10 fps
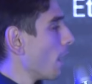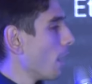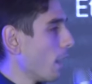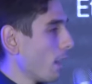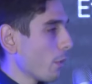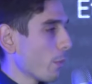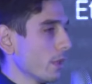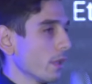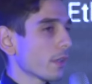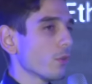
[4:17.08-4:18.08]
Uh, when
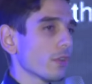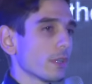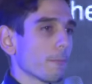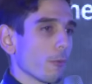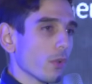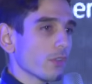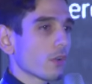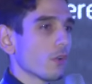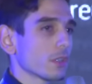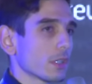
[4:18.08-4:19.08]
the user deploys a
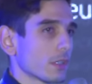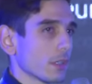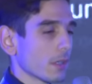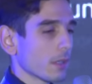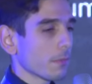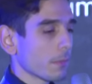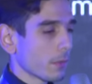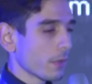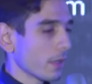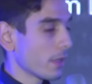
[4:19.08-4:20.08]
contract, uh,
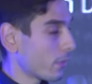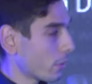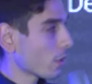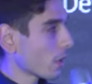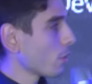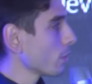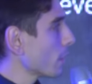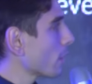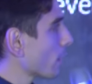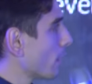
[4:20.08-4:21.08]
a Sikorka
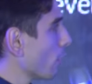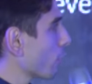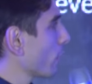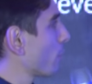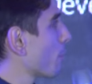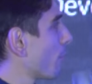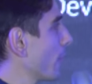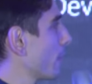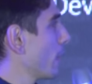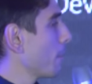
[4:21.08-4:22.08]
contract, he also has to
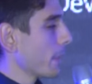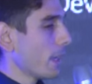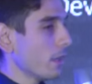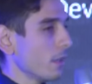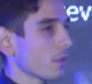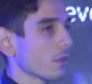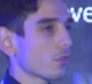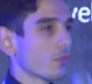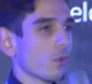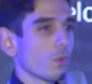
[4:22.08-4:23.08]
provide the A B I,
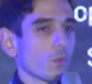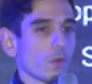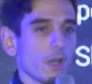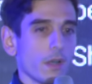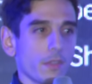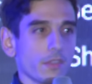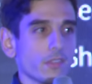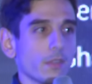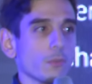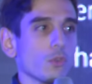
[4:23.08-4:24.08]
so uh, the
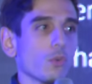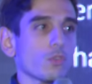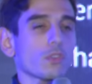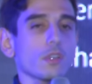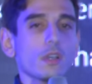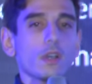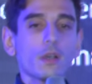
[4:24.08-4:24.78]
system knows uh,